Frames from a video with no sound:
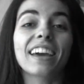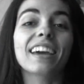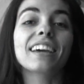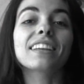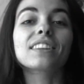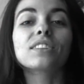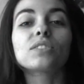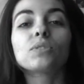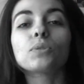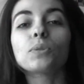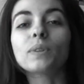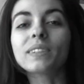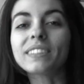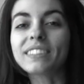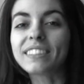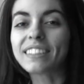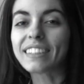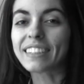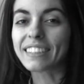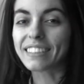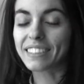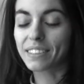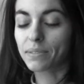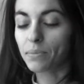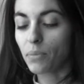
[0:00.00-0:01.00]
hate doing
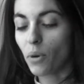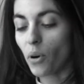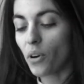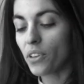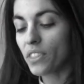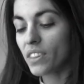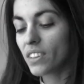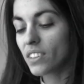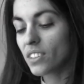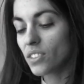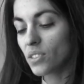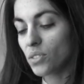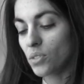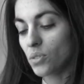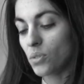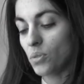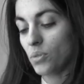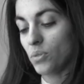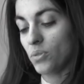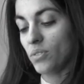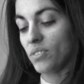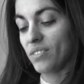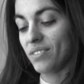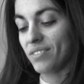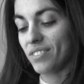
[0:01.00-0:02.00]
this more than you do,
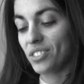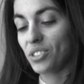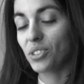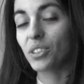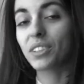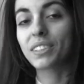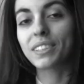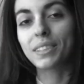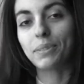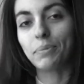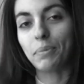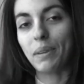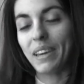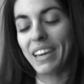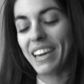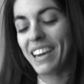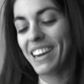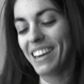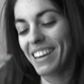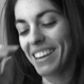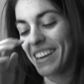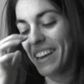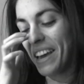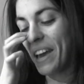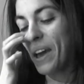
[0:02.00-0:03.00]
trust
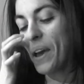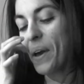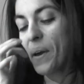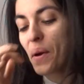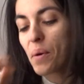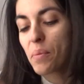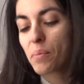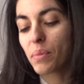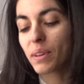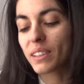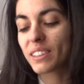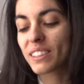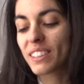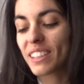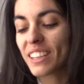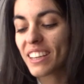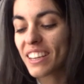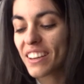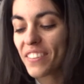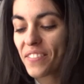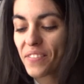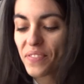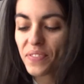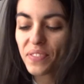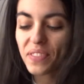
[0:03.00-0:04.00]
me. But
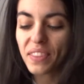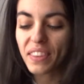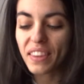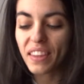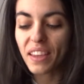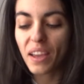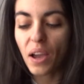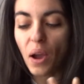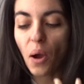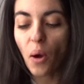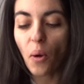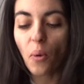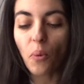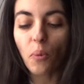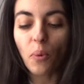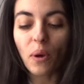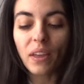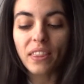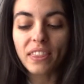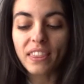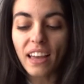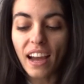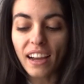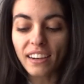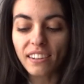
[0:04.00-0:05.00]

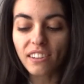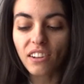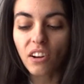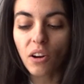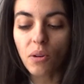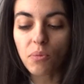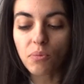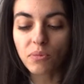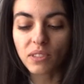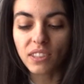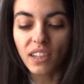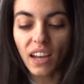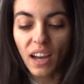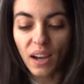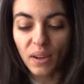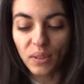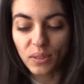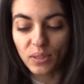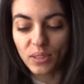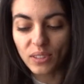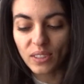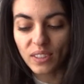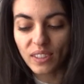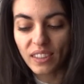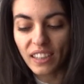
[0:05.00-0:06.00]
when that comes
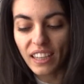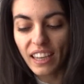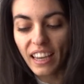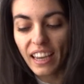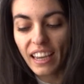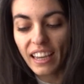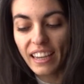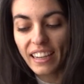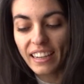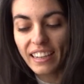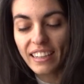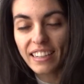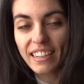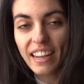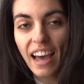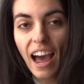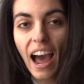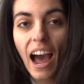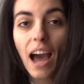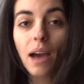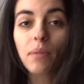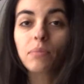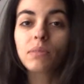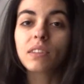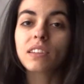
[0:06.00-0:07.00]
out and
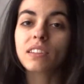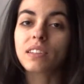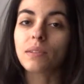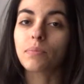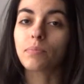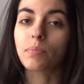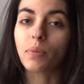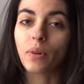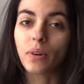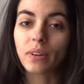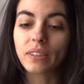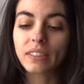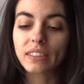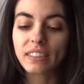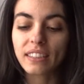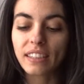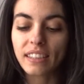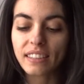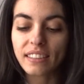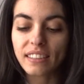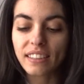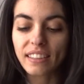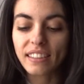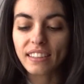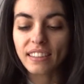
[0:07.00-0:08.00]
I'm
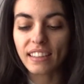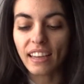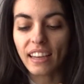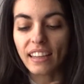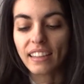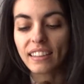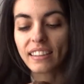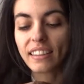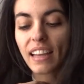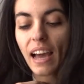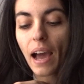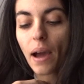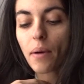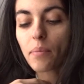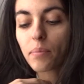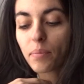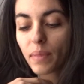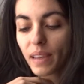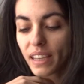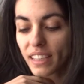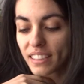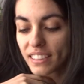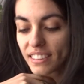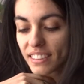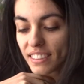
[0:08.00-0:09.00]
disappointed, then that
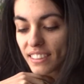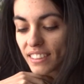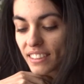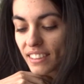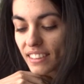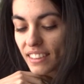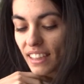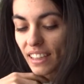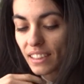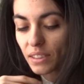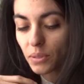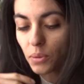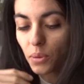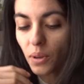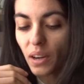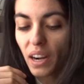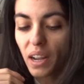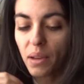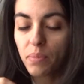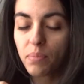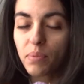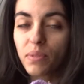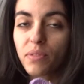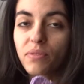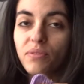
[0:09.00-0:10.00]
means that what
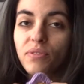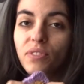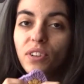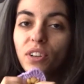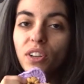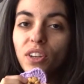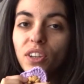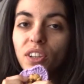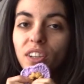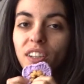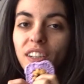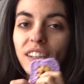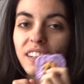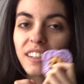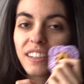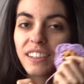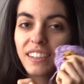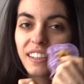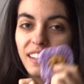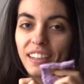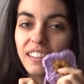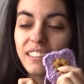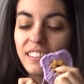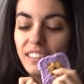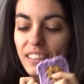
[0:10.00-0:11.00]
I prefer
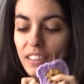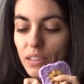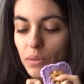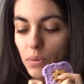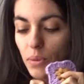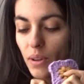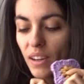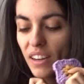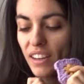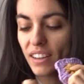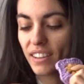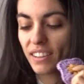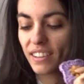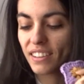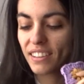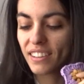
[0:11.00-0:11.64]
is this one